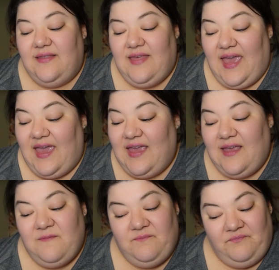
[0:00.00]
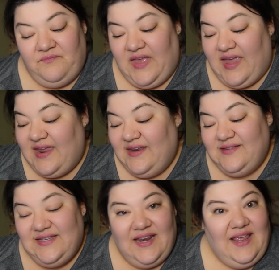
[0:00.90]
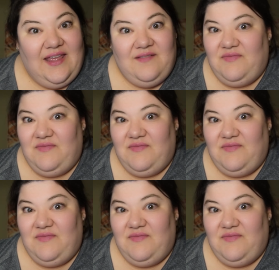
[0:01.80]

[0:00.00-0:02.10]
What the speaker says: they did it.